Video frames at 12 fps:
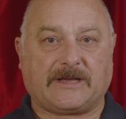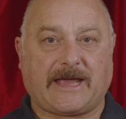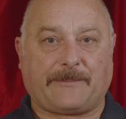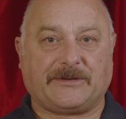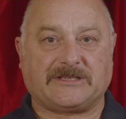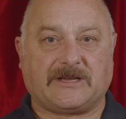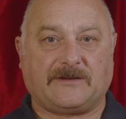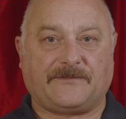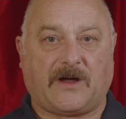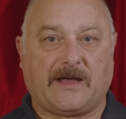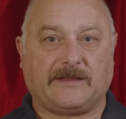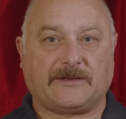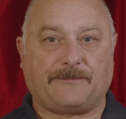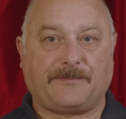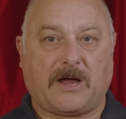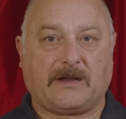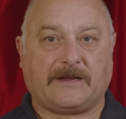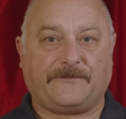capita via the
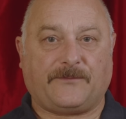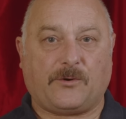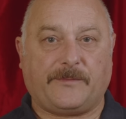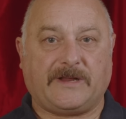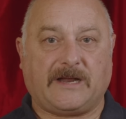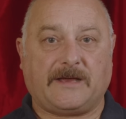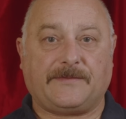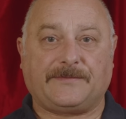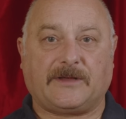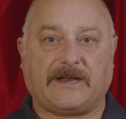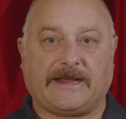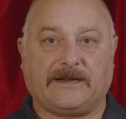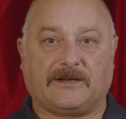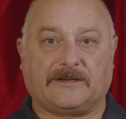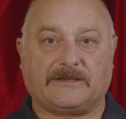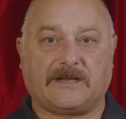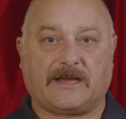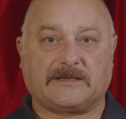Barnett formula than
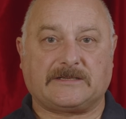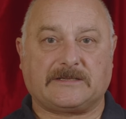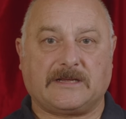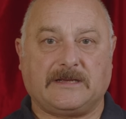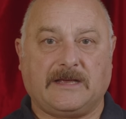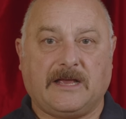England does